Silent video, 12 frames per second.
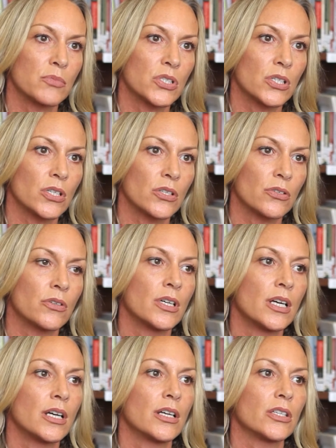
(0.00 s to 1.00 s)
to you,
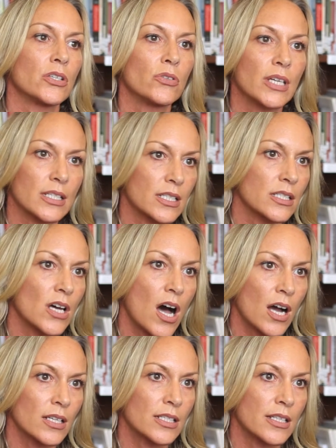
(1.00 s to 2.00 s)
you get to
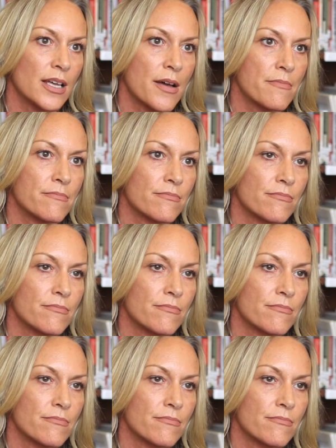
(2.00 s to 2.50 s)
talk to them,